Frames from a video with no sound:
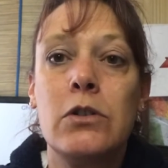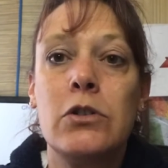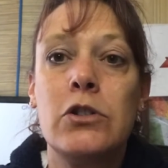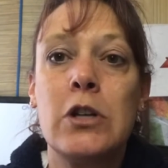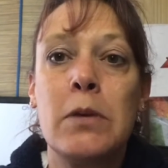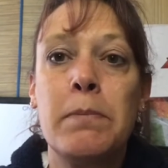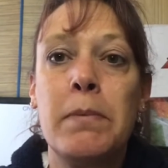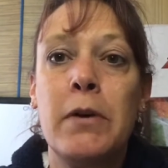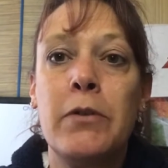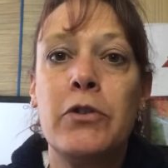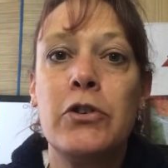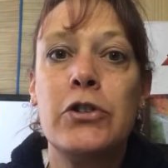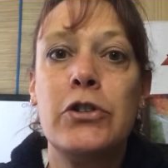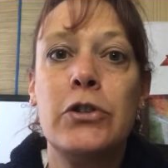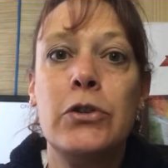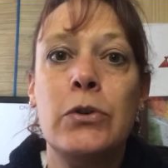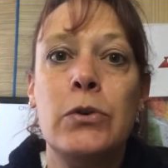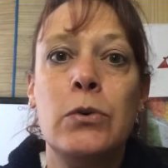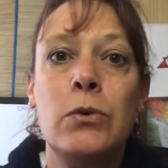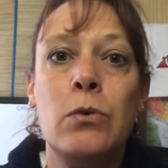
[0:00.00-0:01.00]
Jump over
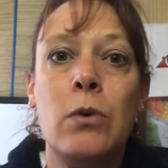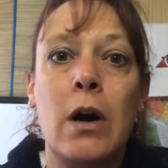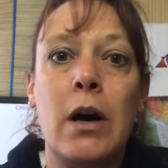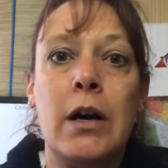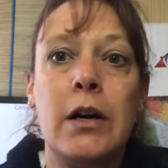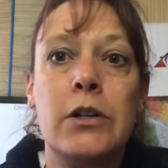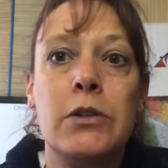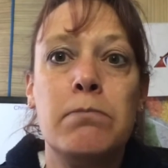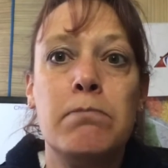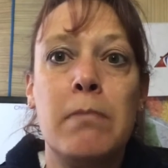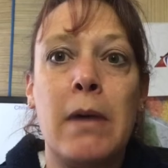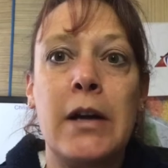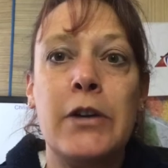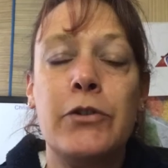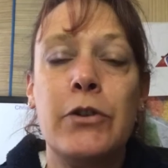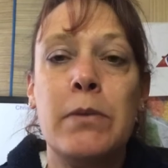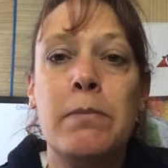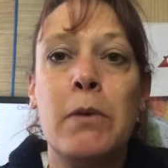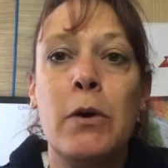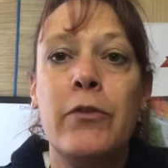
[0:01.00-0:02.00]
to
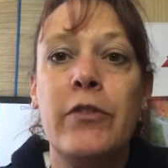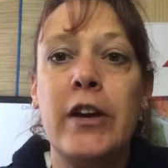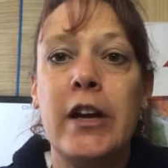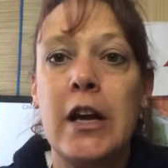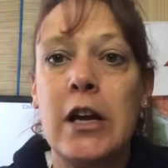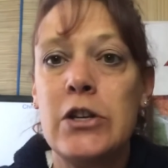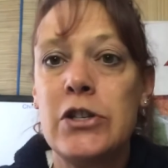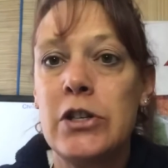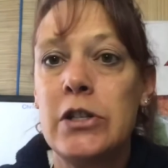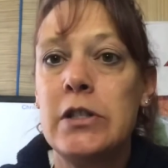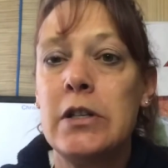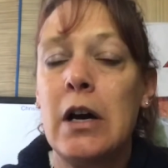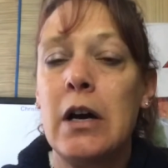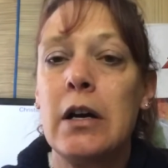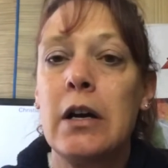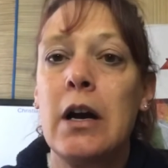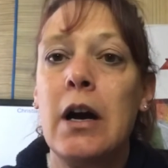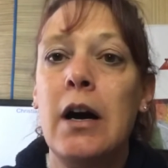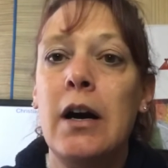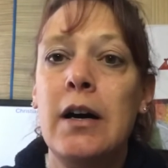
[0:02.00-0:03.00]

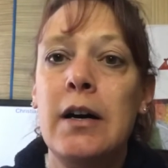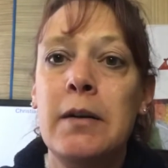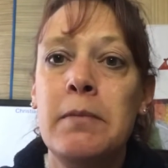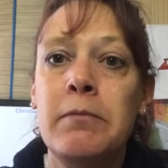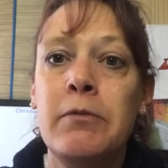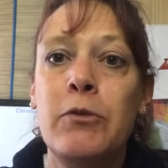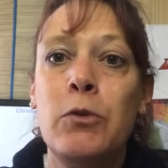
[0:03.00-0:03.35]
mydreamboatvacation.com